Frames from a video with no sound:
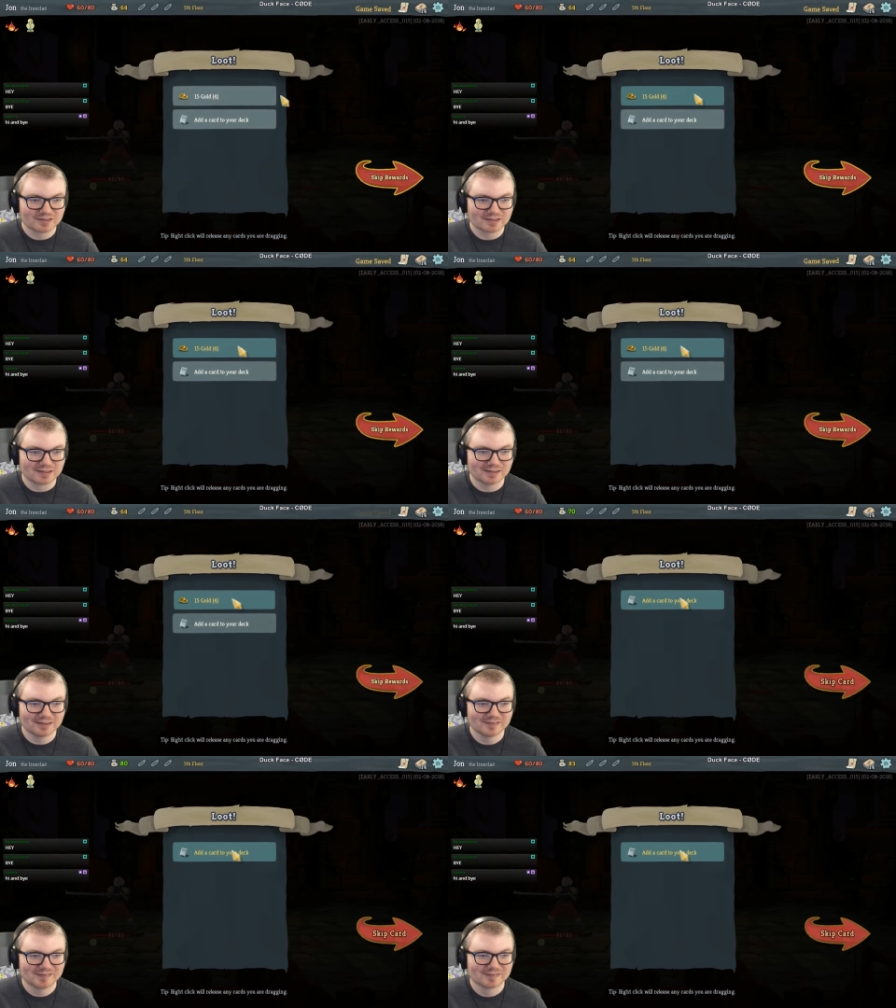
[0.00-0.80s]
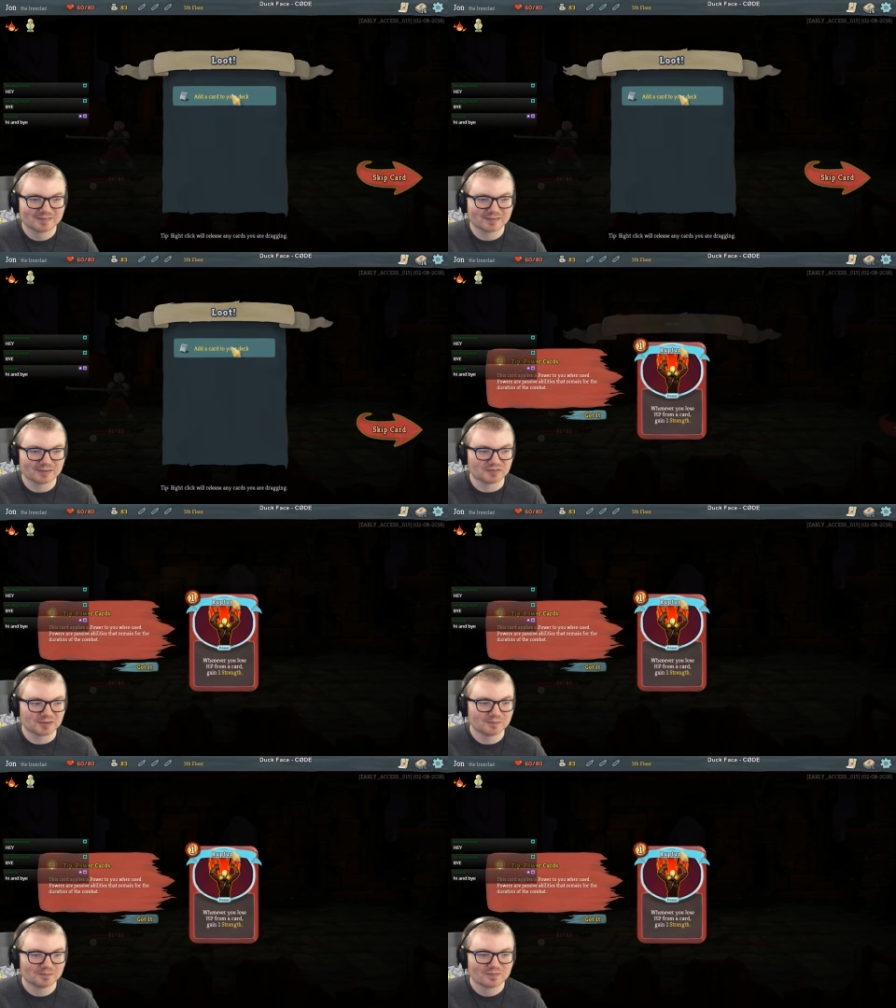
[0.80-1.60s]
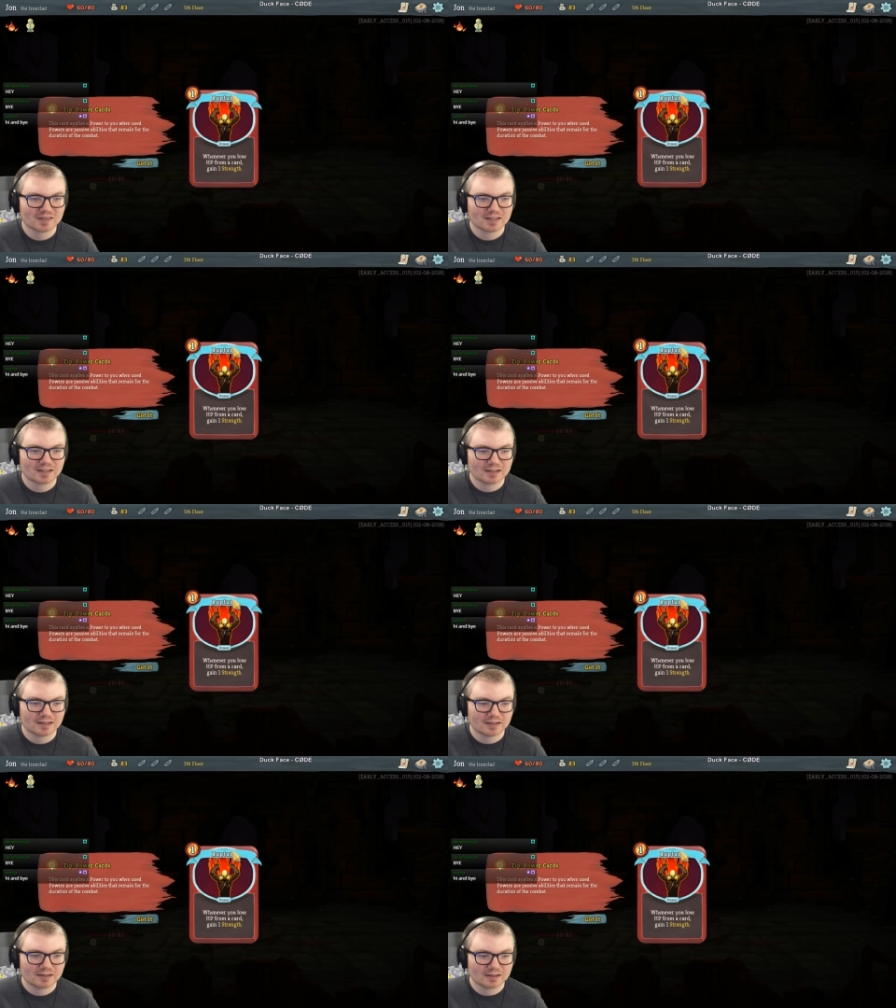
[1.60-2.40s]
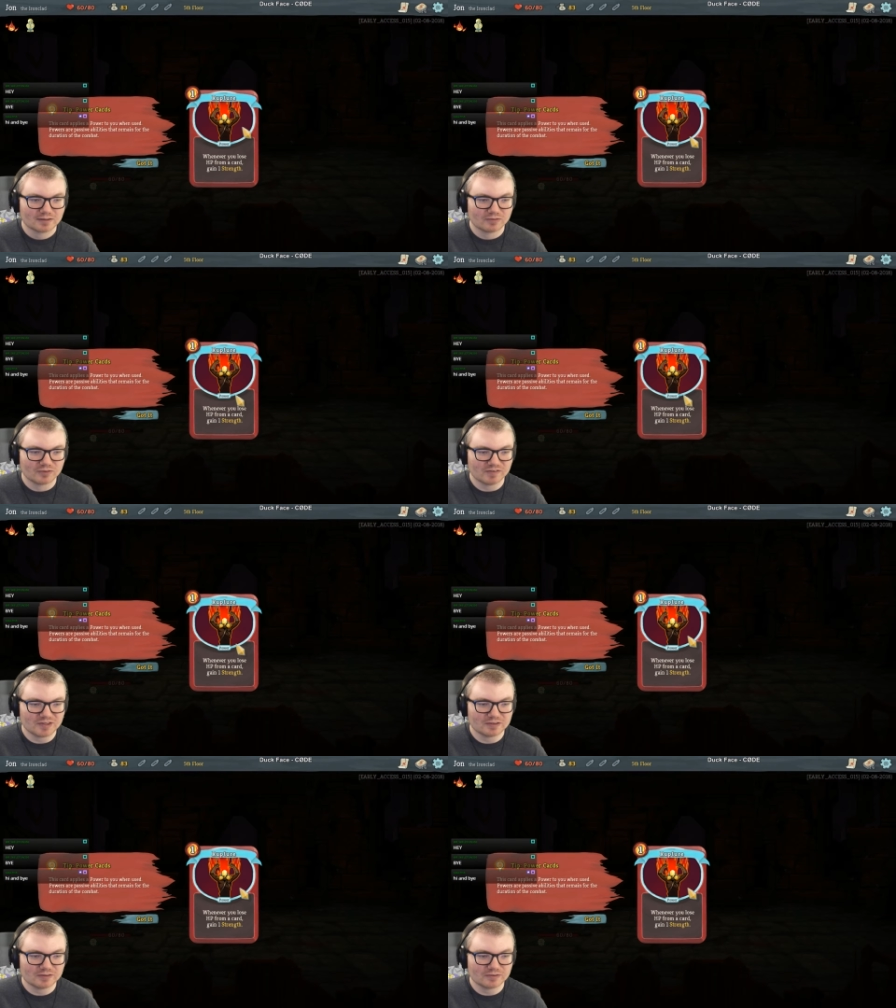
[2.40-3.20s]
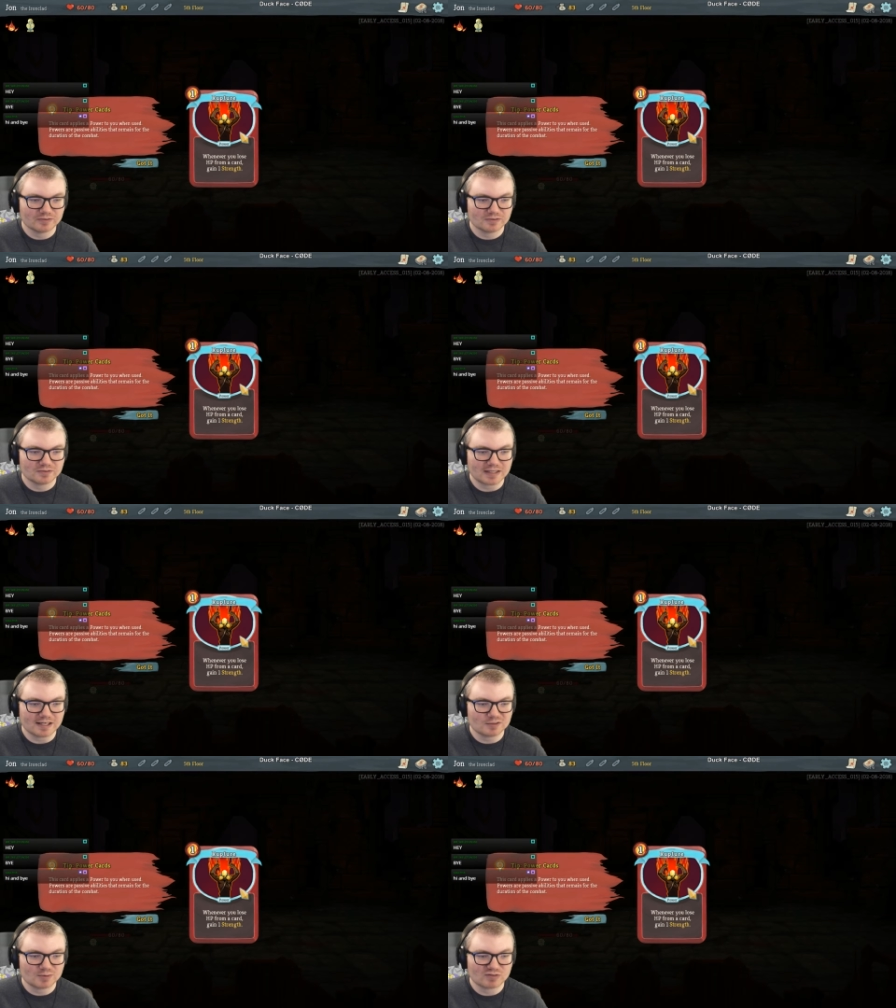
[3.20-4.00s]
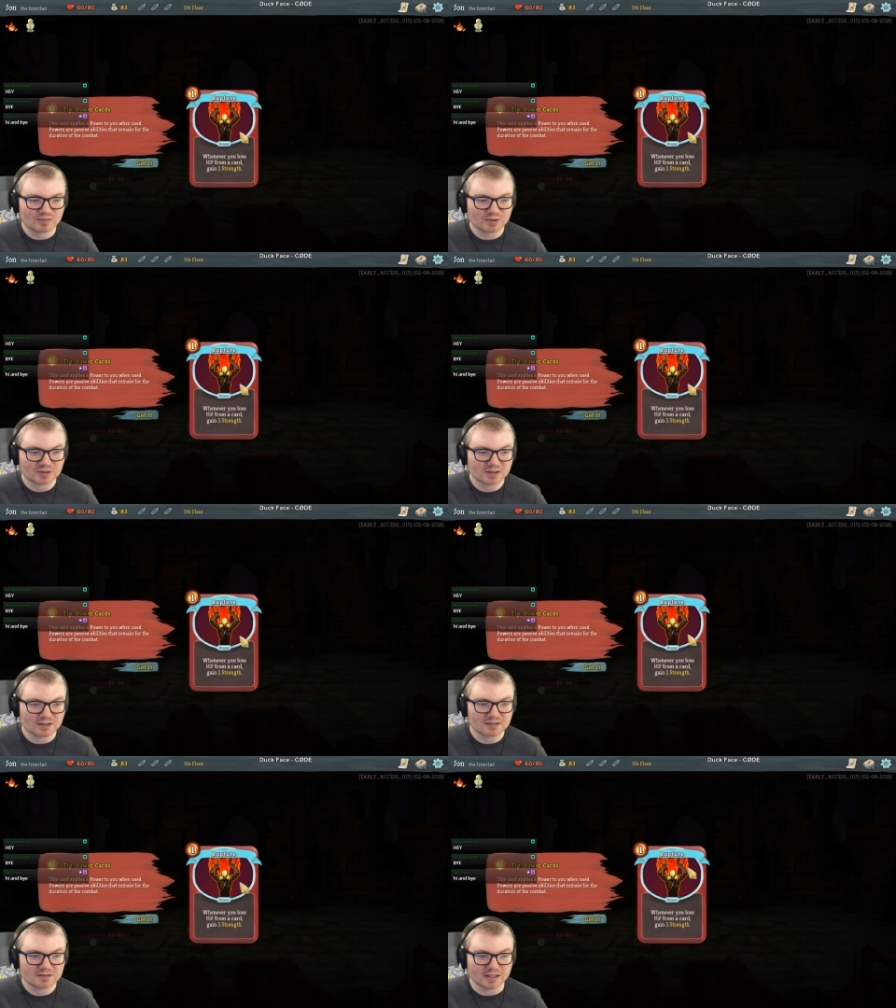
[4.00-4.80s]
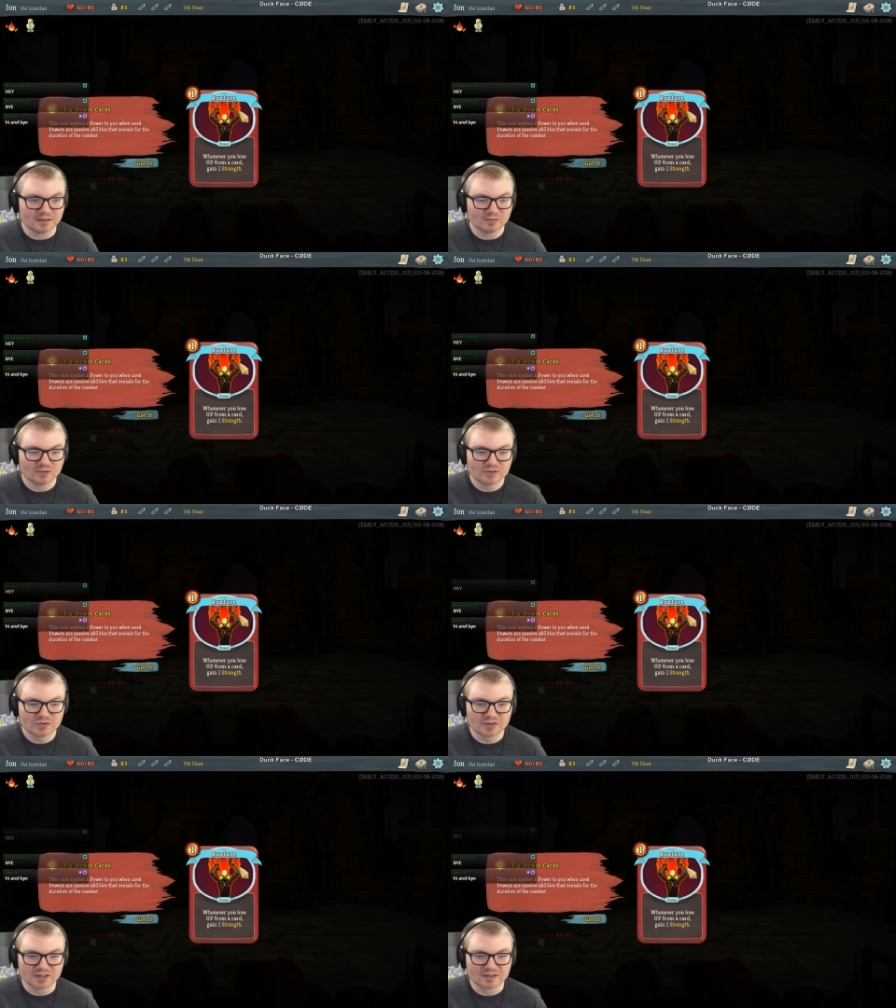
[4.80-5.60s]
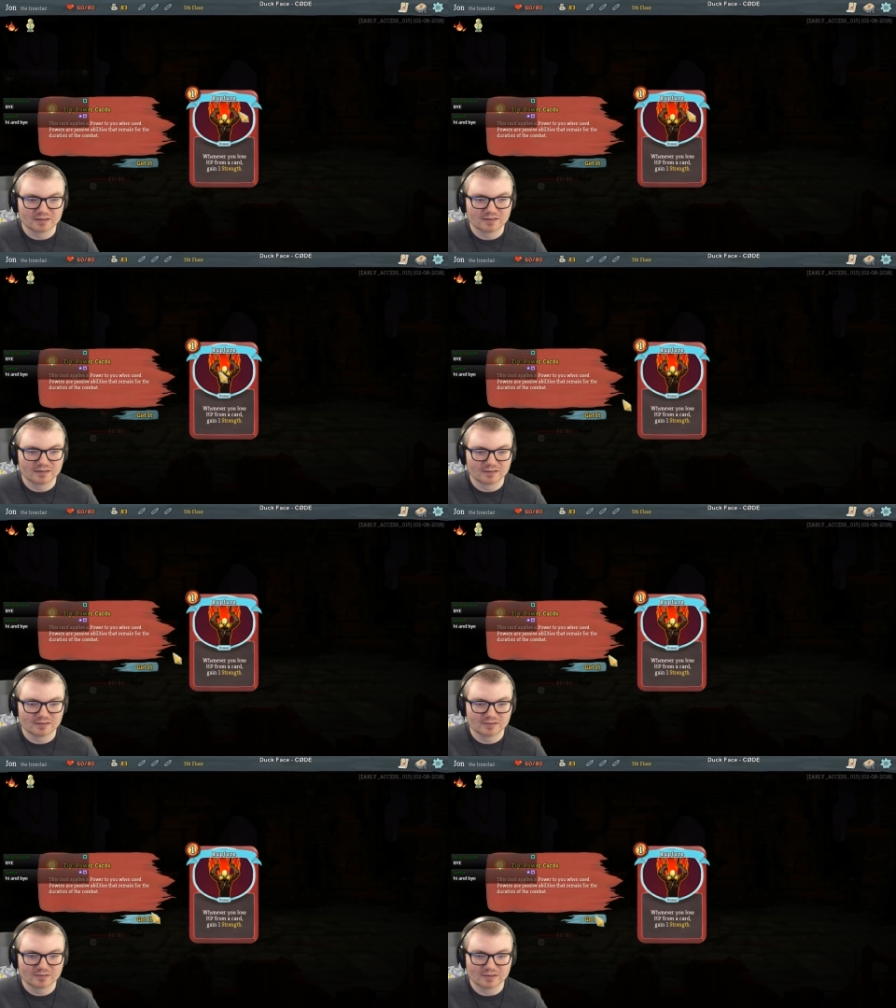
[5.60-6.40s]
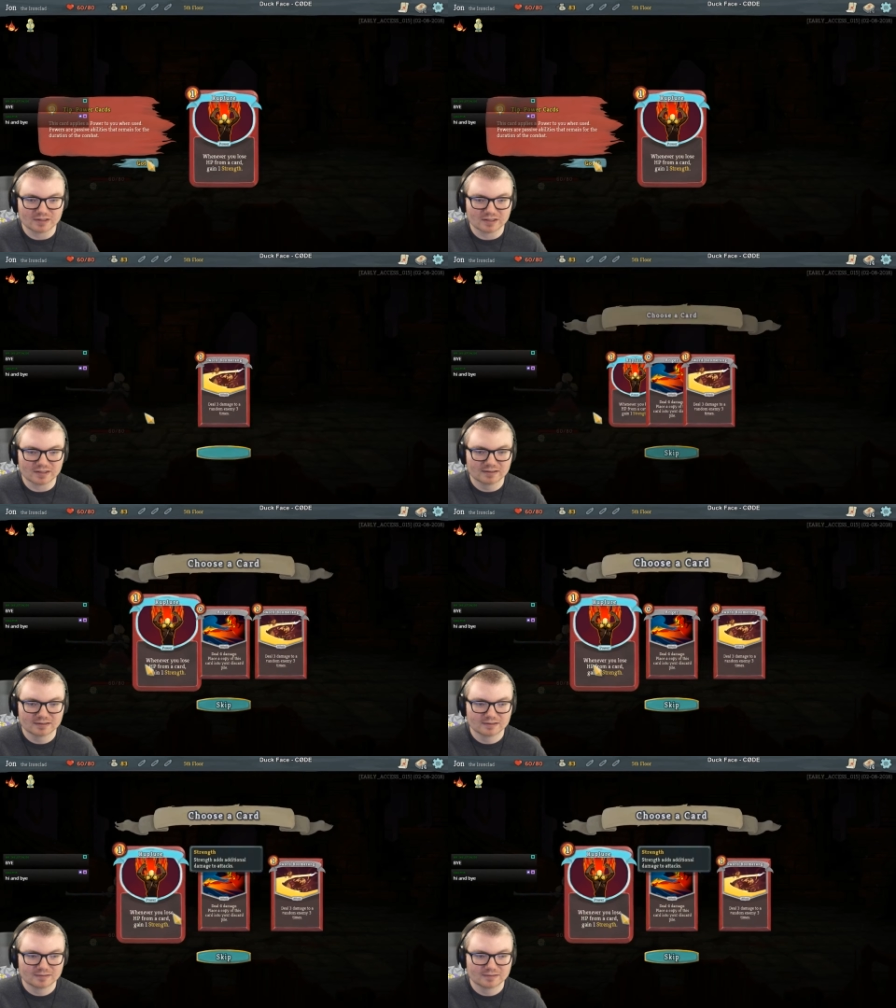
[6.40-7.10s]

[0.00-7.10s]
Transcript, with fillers: stuff. Oh well. Whenever you lose HP from a card, gain one strength. Okay.